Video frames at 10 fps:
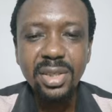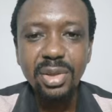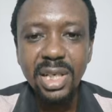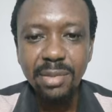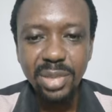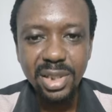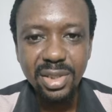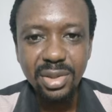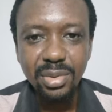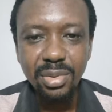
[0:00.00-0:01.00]
you. God
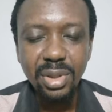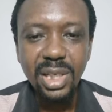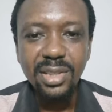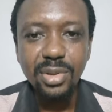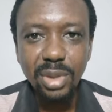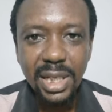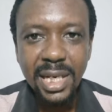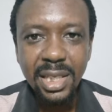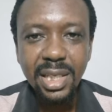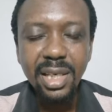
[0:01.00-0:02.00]
bless you. as you
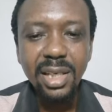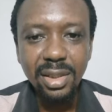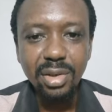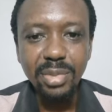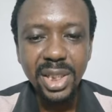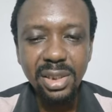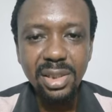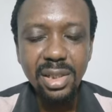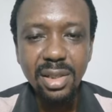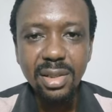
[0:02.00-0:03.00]
like and comment,
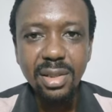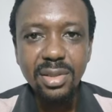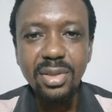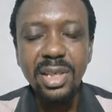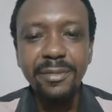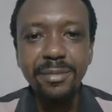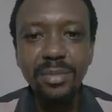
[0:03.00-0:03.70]
so that